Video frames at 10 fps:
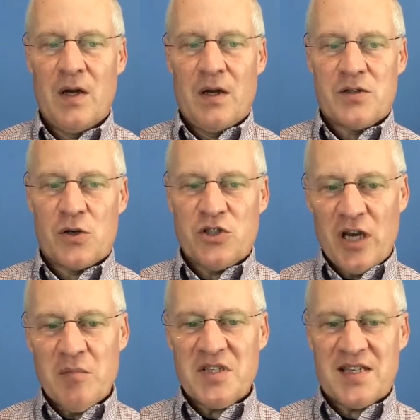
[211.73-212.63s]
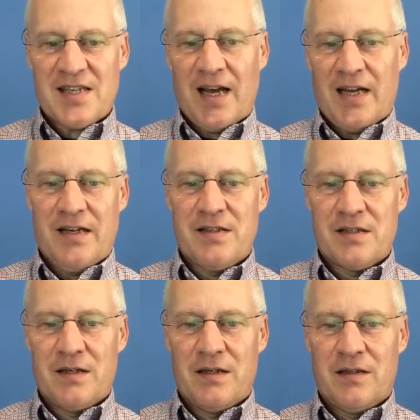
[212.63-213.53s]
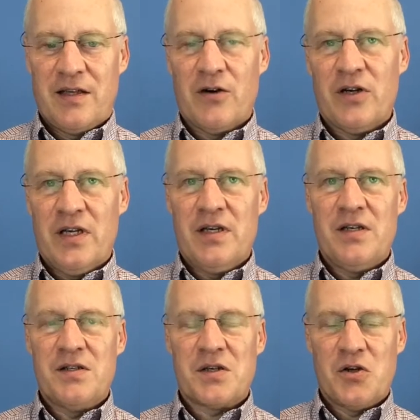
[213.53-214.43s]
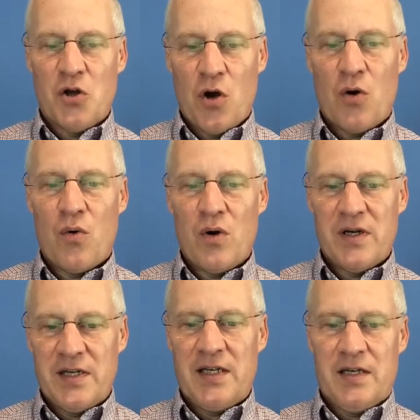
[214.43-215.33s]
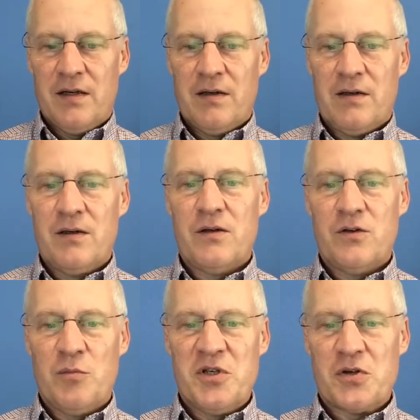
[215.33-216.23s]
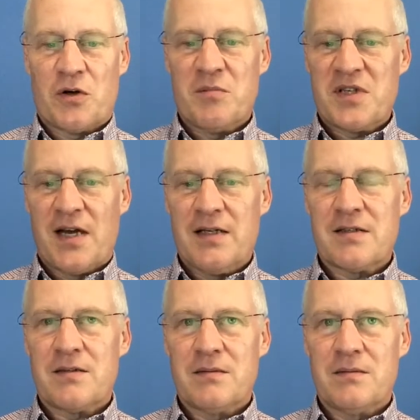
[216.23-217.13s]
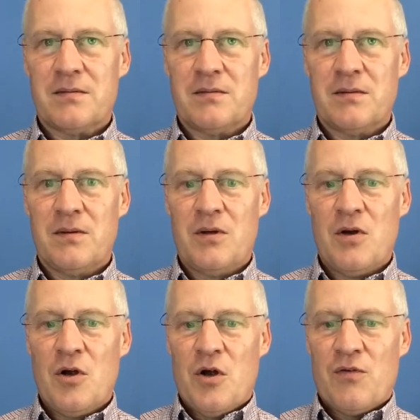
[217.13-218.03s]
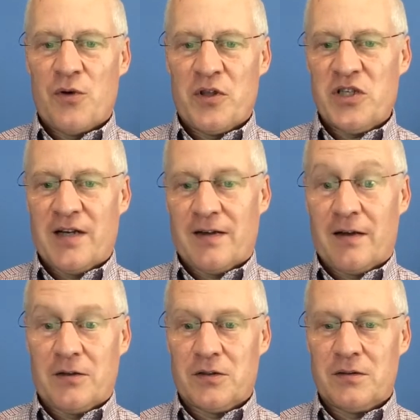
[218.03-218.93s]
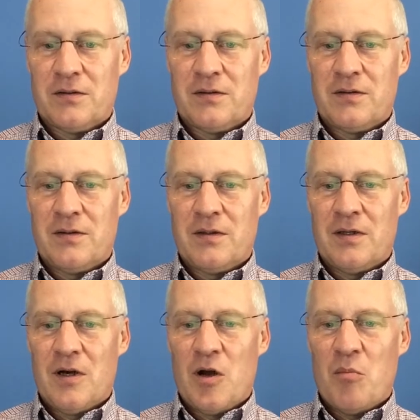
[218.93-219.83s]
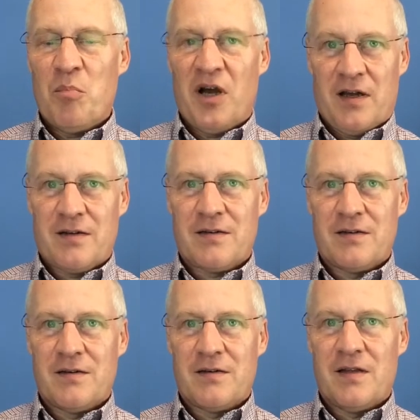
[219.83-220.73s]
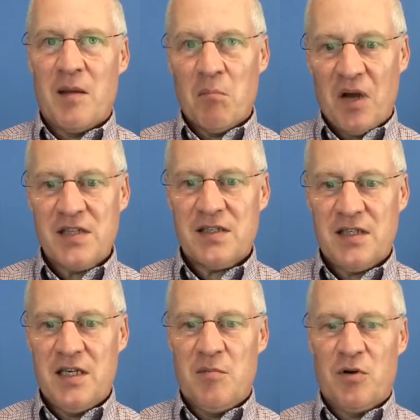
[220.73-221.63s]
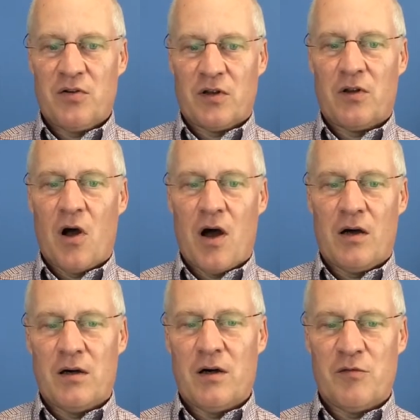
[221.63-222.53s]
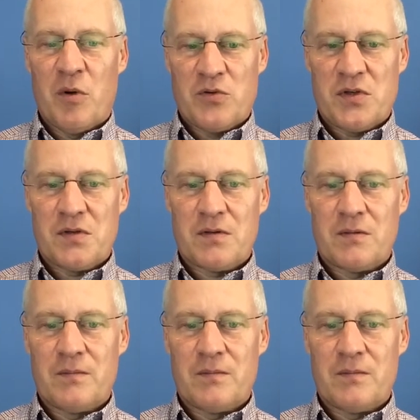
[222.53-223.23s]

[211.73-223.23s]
So James decides there is no need to be circumcised for the Gentiles, but they must keep the law of Moses.